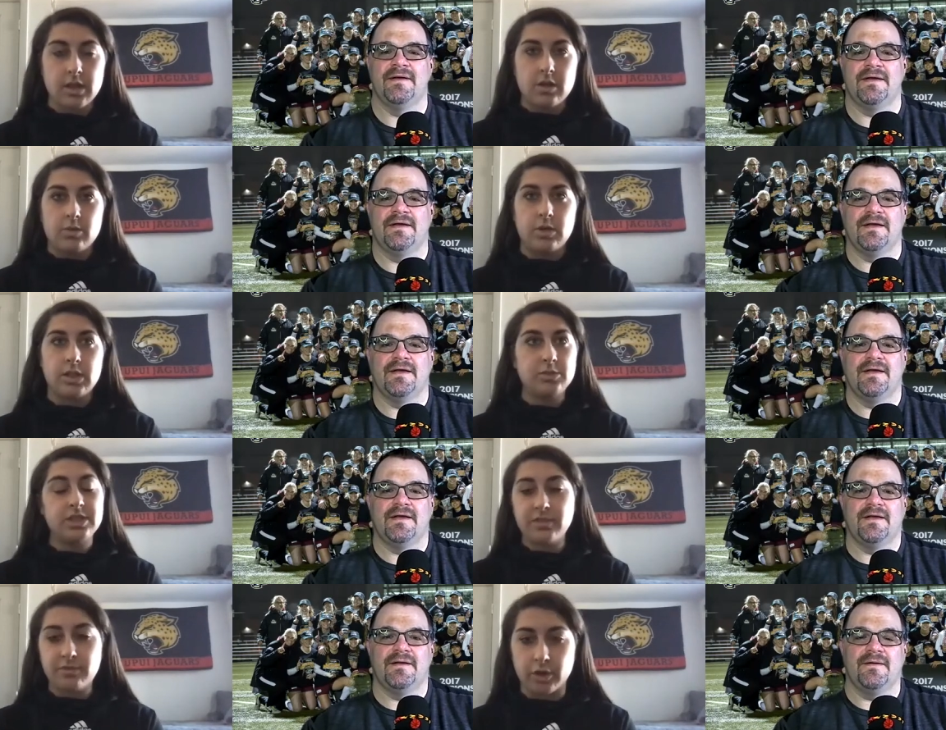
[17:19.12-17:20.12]
Speaker 1: Well, it was
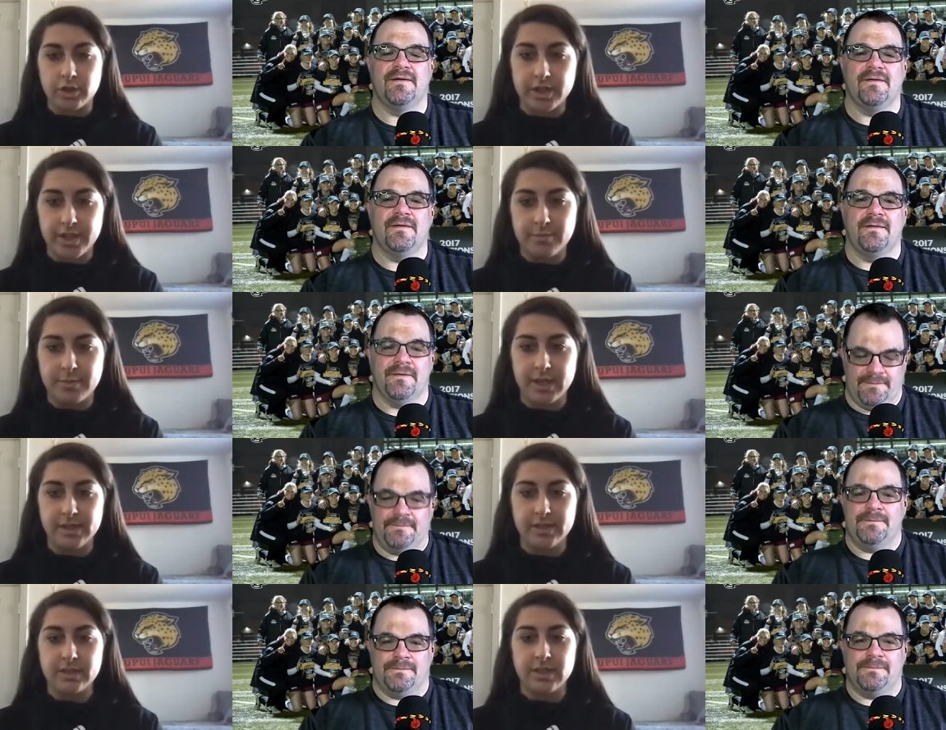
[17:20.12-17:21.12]
unfortunate,
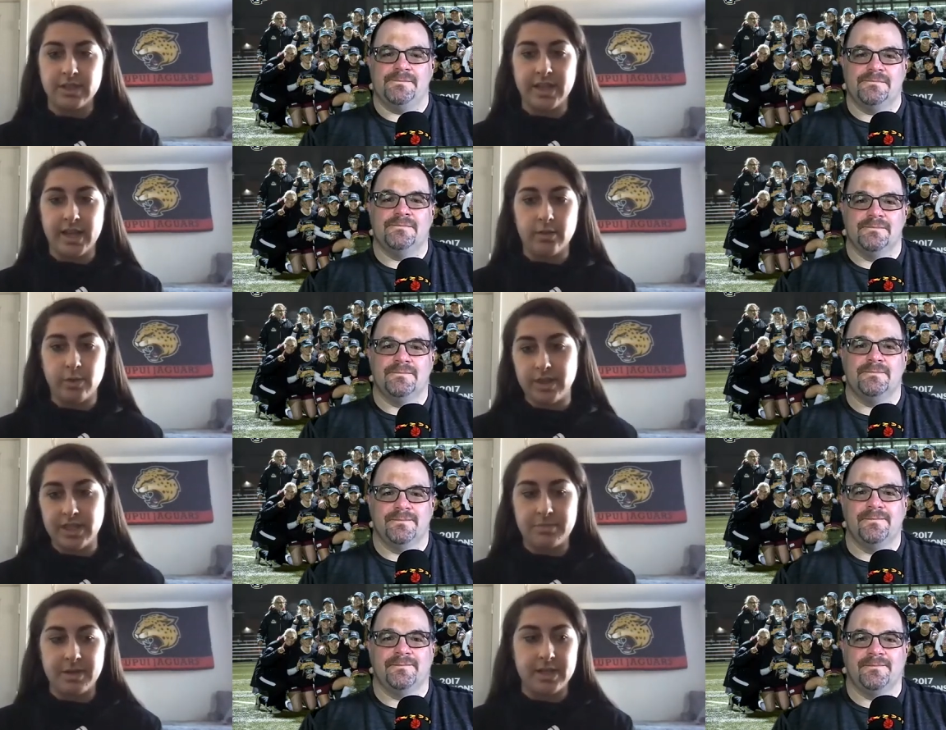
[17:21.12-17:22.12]
but again with
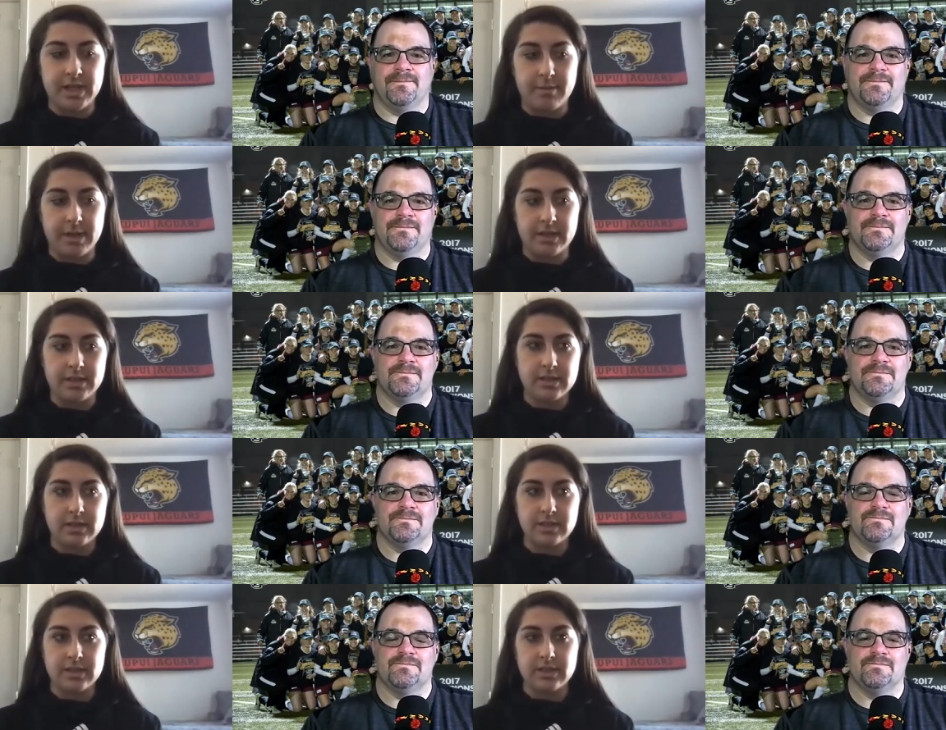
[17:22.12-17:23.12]
this pandemic
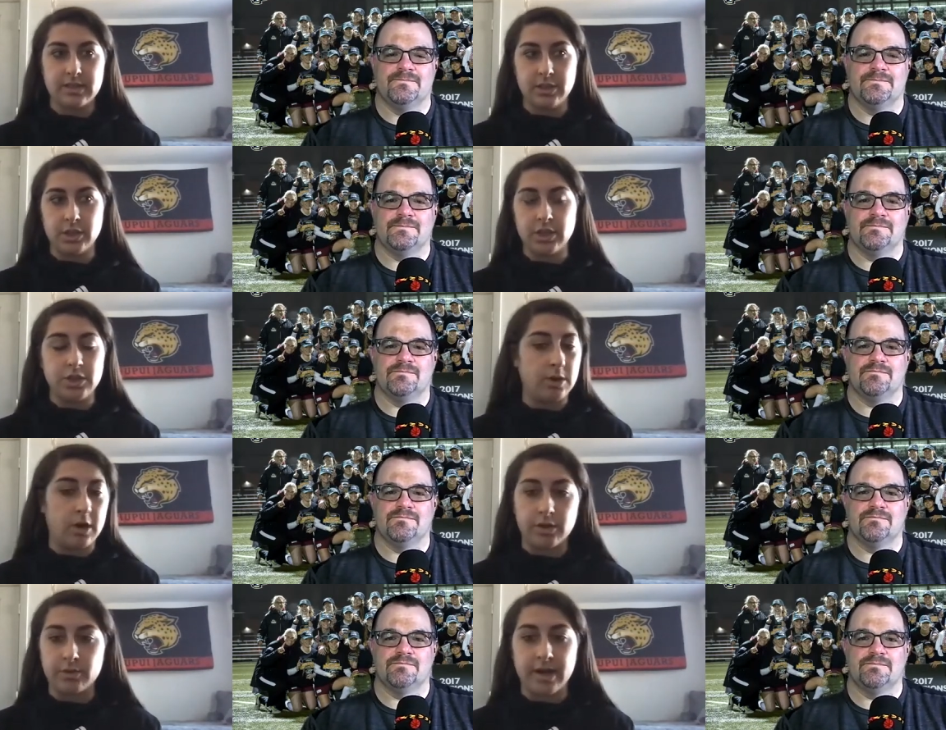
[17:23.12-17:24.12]
you can do
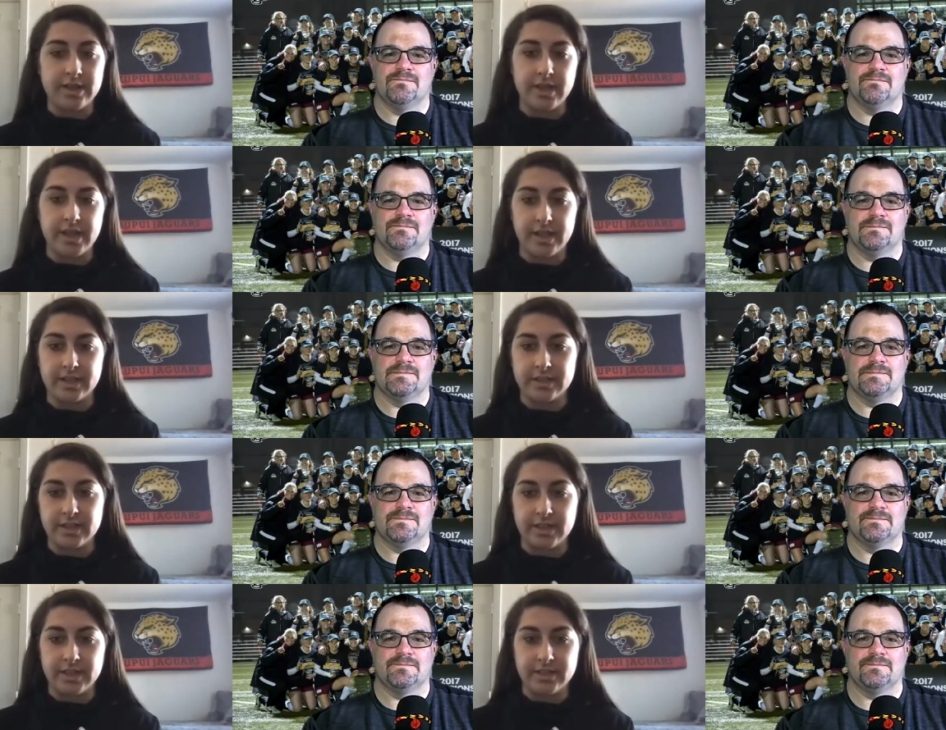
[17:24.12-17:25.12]
all the right things and
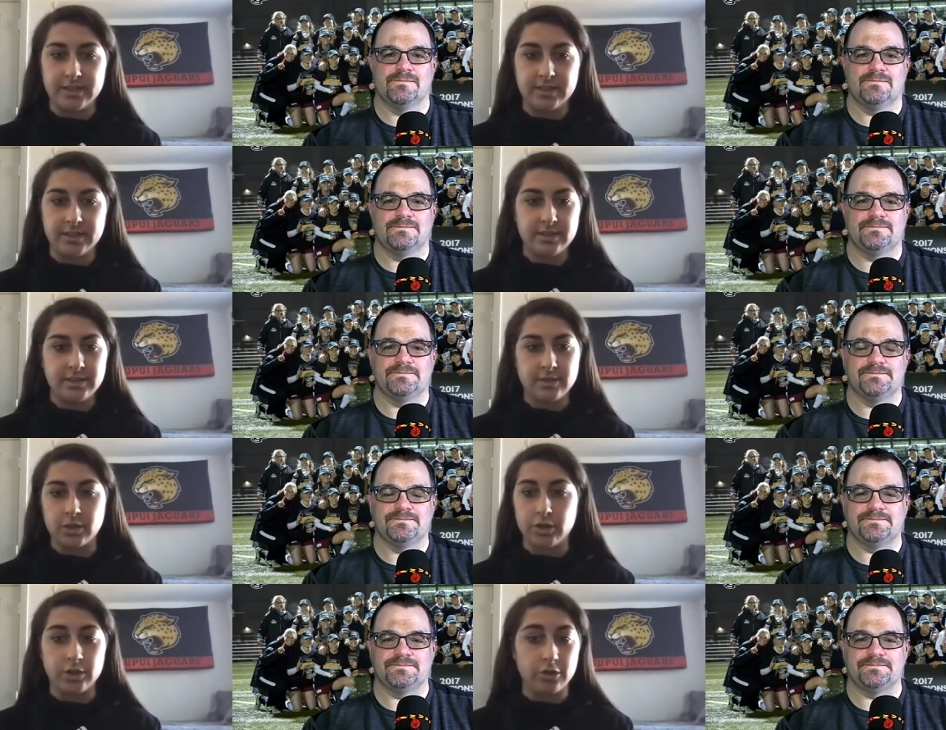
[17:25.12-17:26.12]
then go
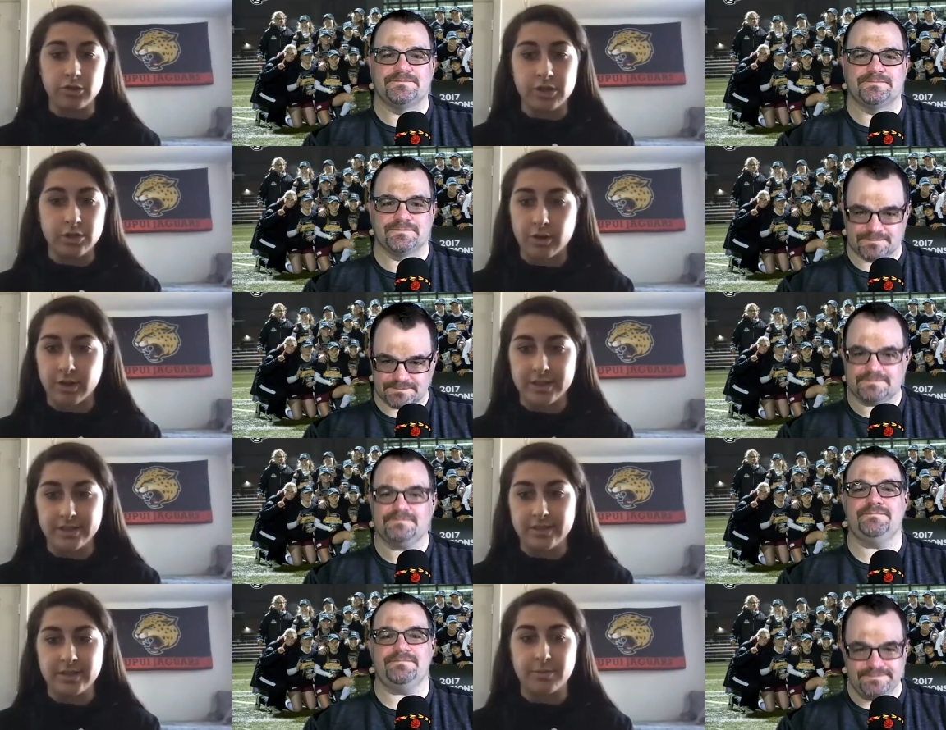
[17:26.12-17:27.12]
to the grocery store
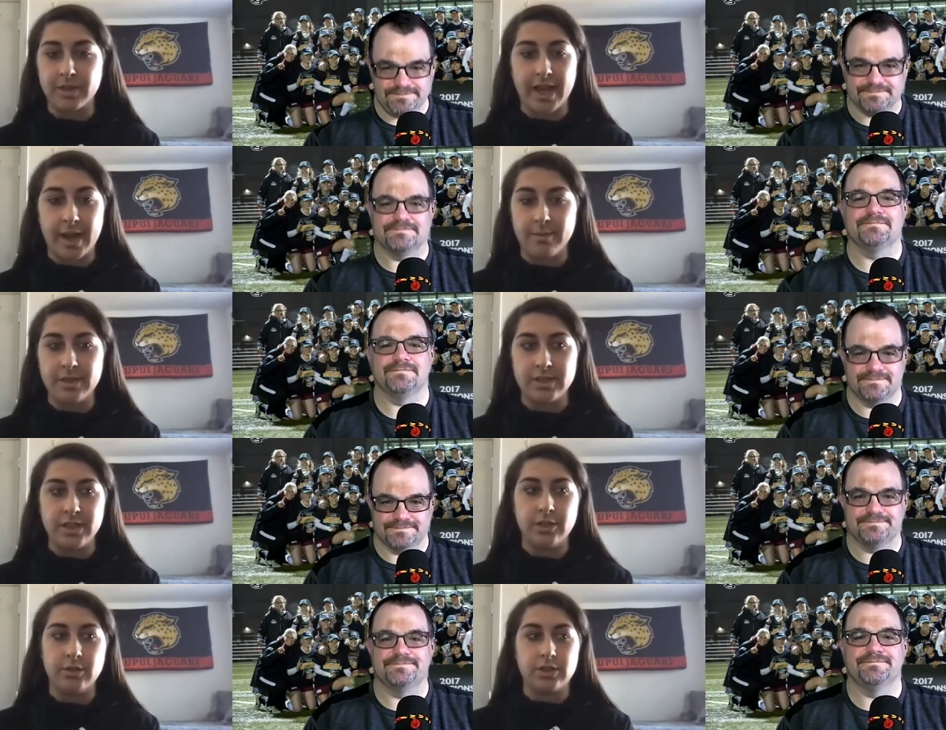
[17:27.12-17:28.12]
and something happens to
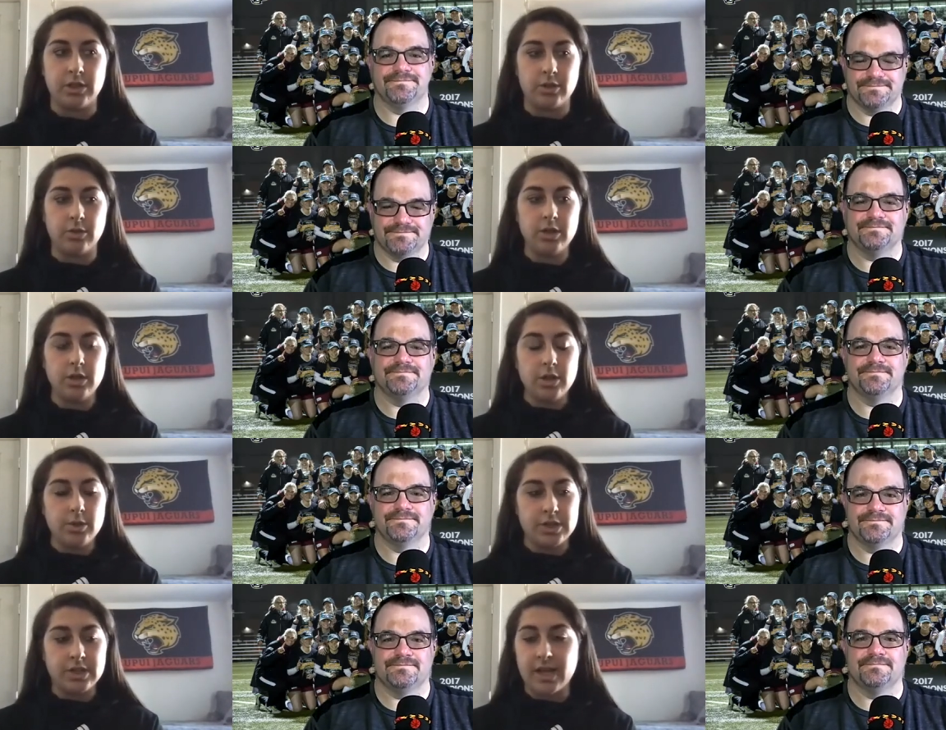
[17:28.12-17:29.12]
you so
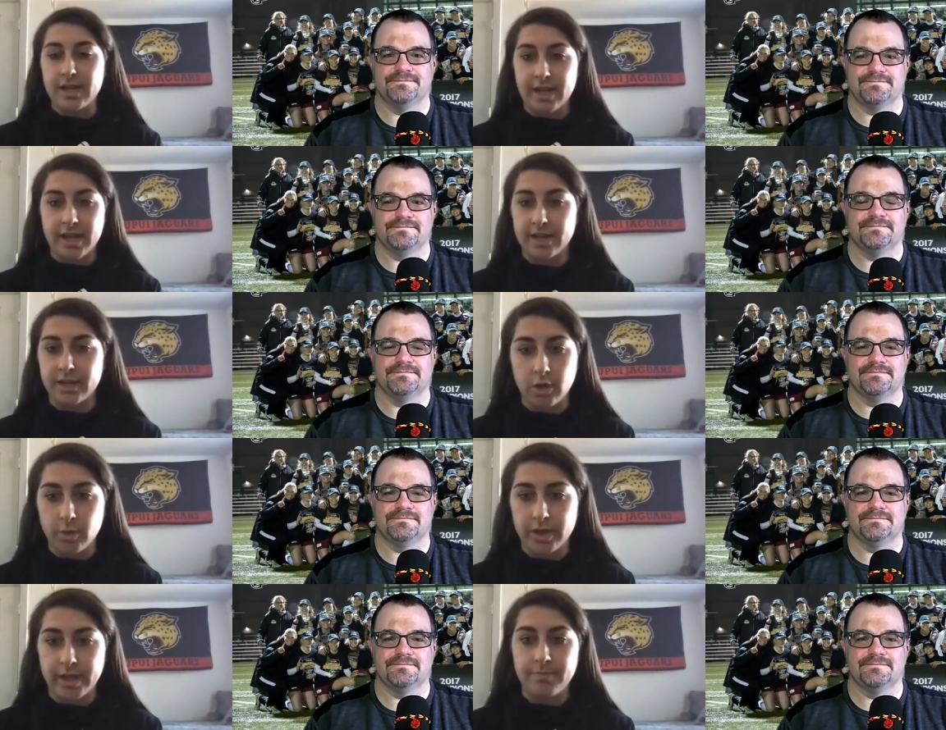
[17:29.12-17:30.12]
just kind of had to go
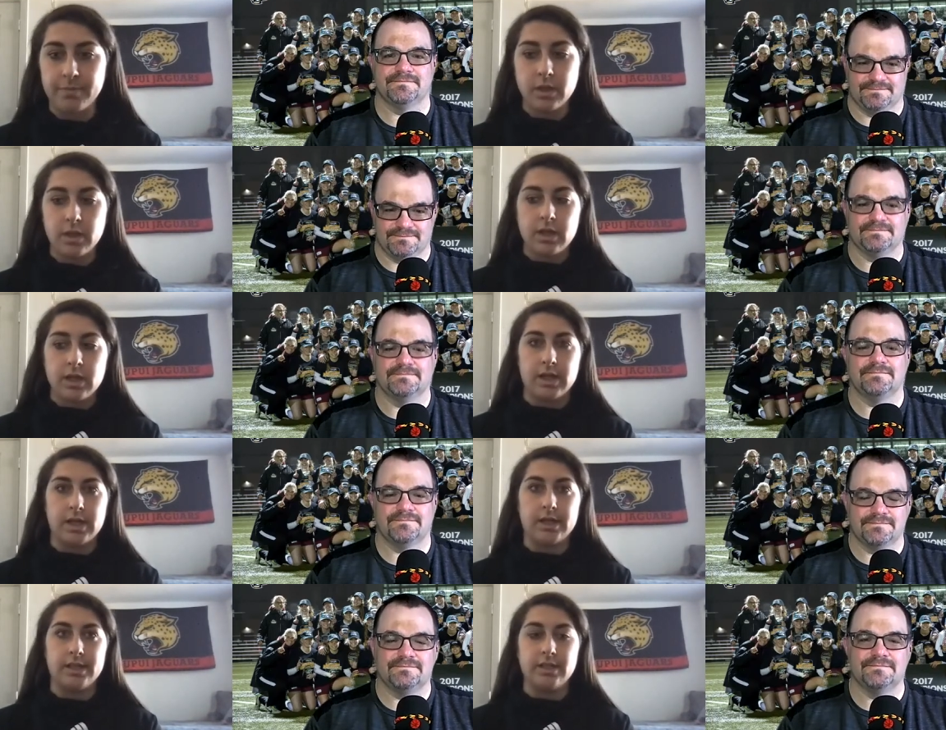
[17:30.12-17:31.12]
with it
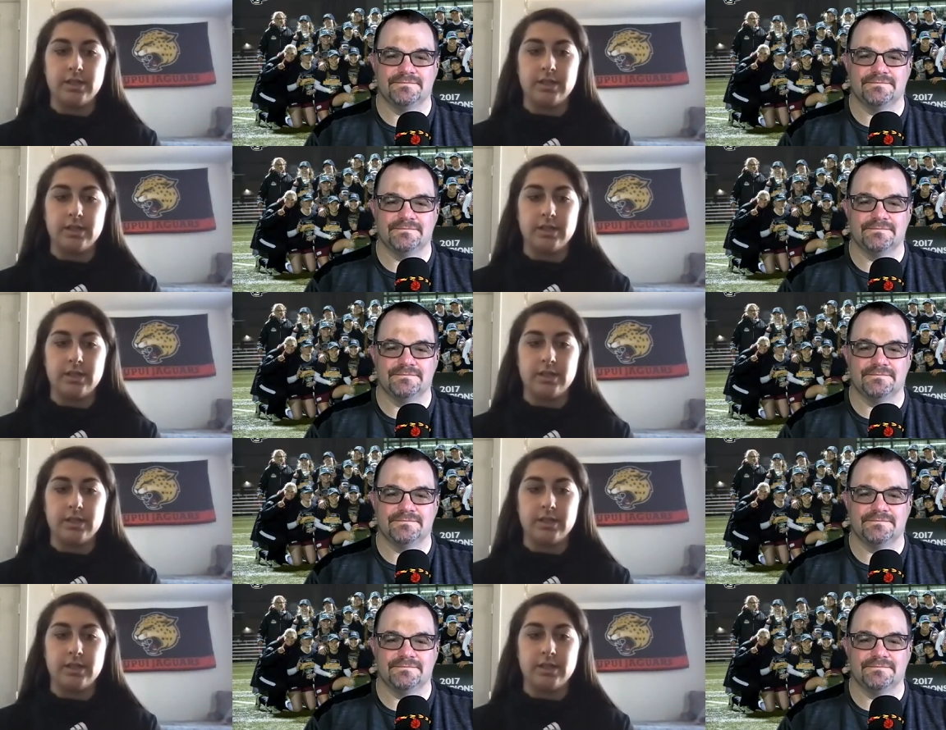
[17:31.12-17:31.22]
uh,